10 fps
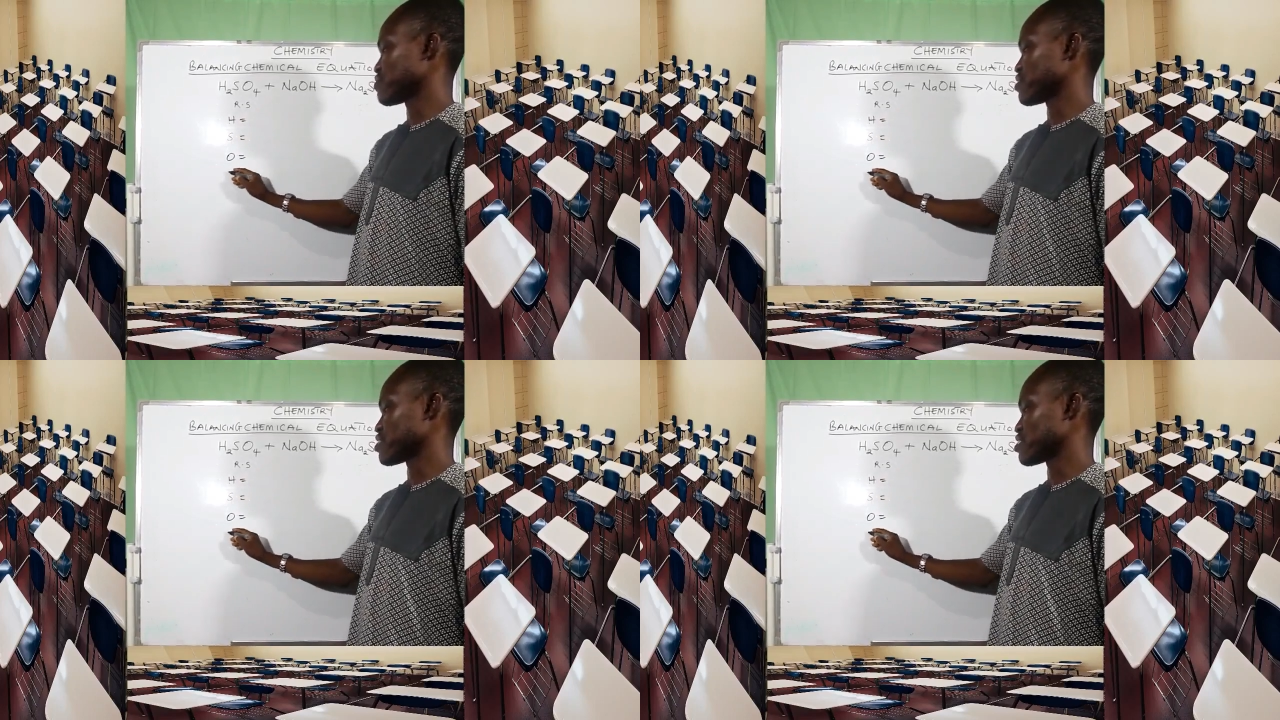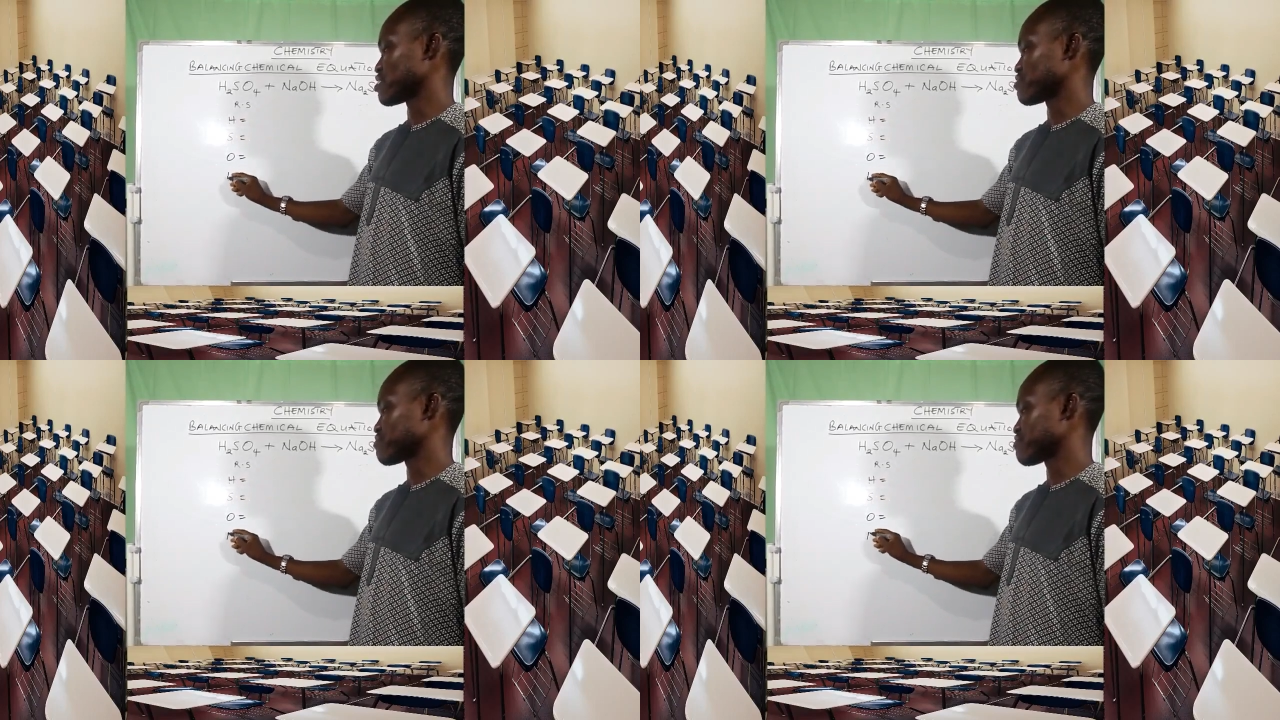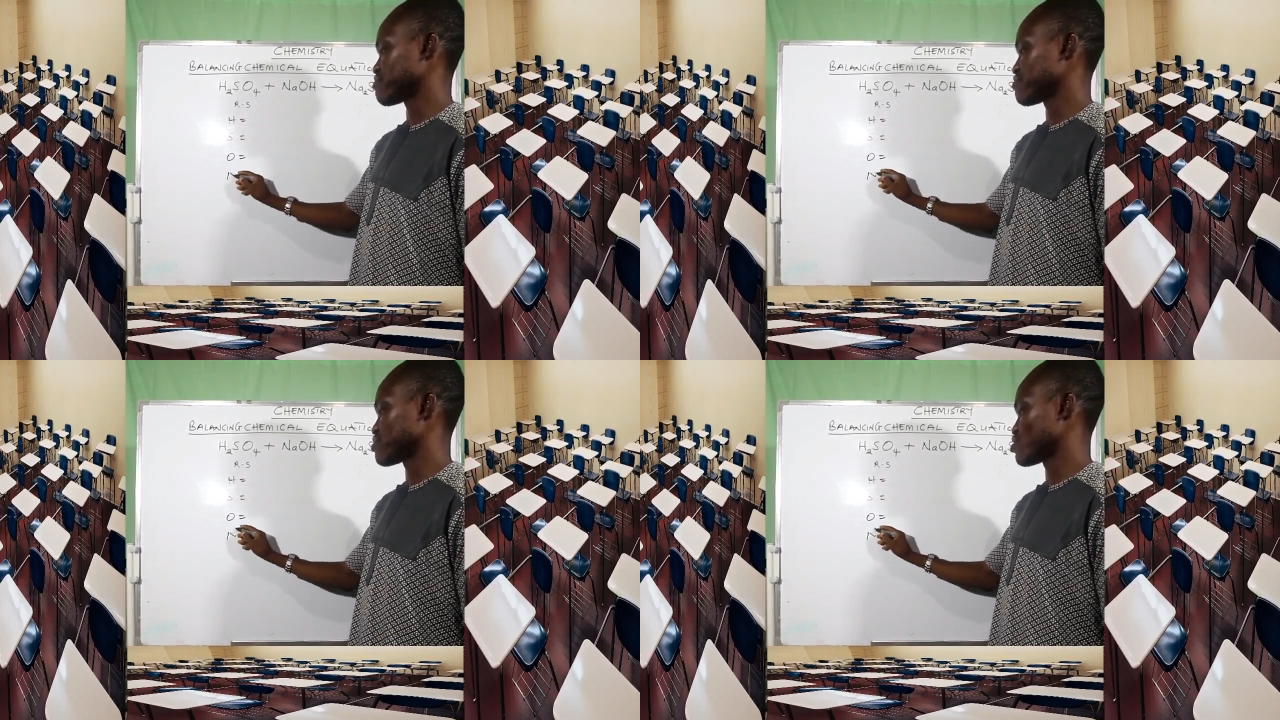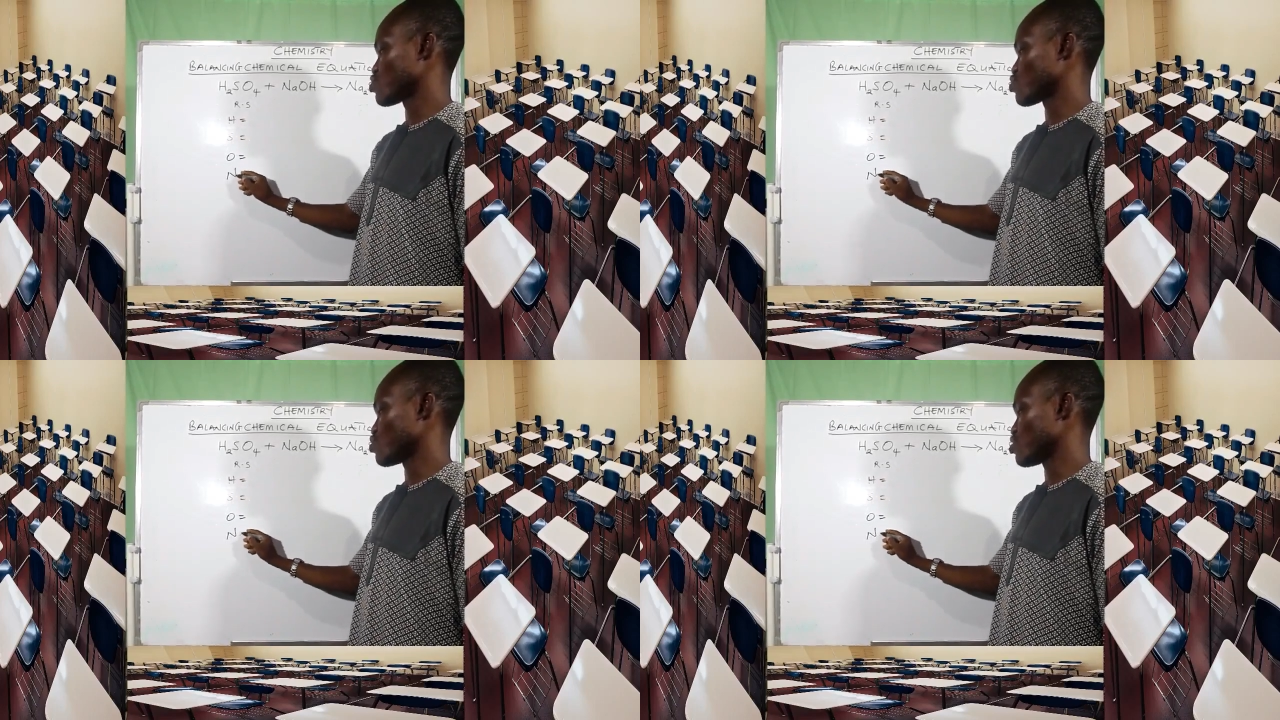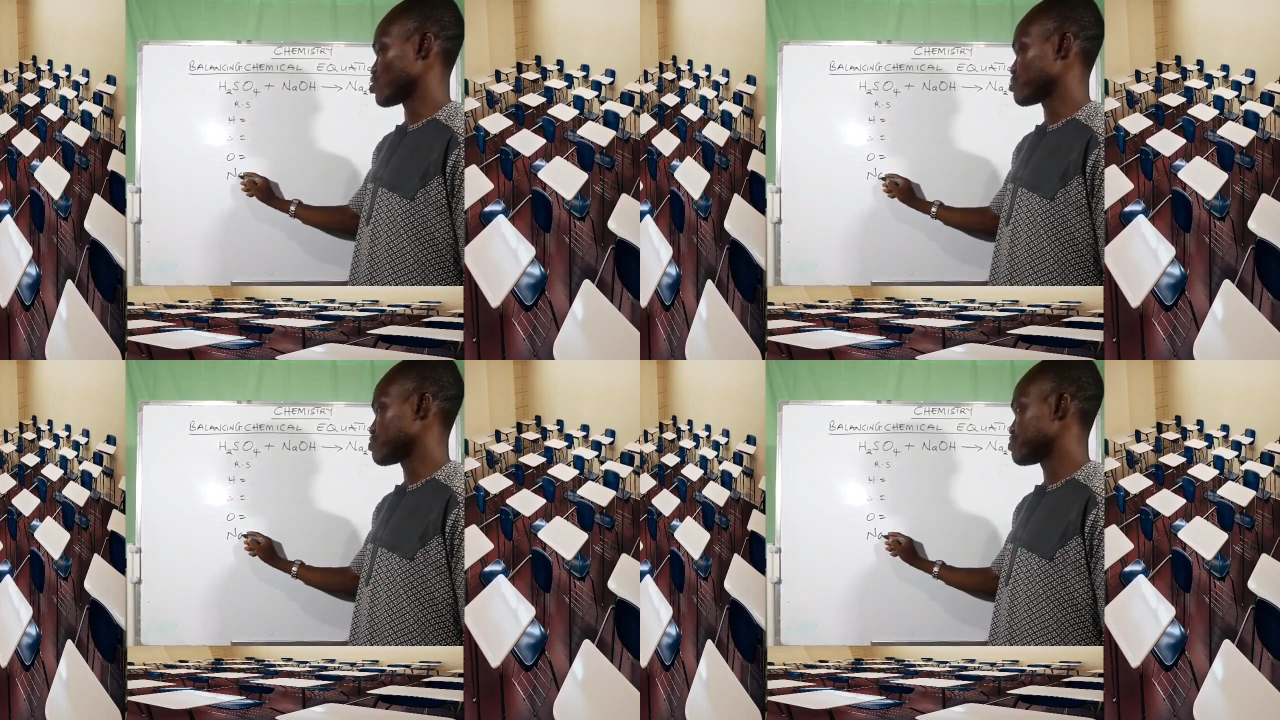we have
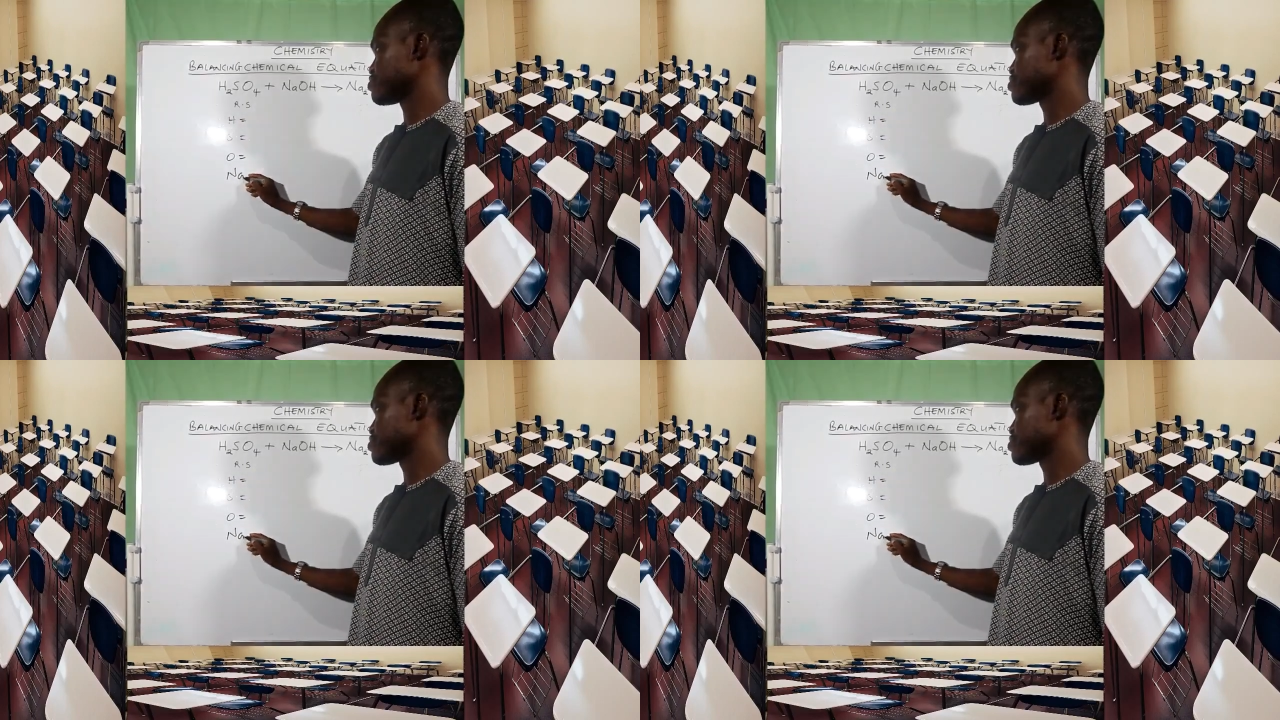sodium,